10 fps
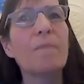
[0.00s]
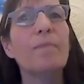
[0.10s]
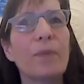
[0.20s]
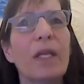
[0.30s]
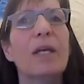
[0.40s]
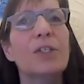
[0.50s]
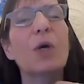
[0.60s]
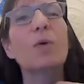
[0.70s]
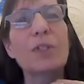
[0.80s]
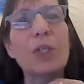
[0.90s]
Yeah.
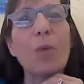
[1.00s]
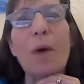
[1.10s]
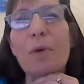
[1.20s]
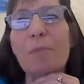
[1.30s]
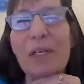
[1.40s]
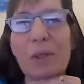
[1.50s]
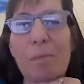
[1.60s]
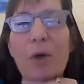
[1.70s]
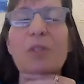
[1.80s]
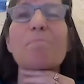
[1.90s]
So what would be your
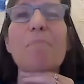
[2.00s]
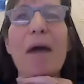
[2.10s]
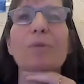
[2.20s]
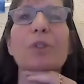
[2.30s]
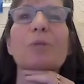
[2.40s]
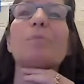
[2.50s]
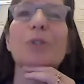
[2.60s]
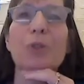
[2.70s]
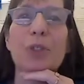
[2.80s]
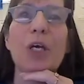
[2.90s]
most
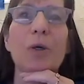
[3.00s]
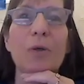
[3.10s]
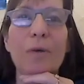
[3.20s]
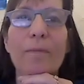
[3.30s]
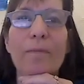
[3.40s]
memorable show?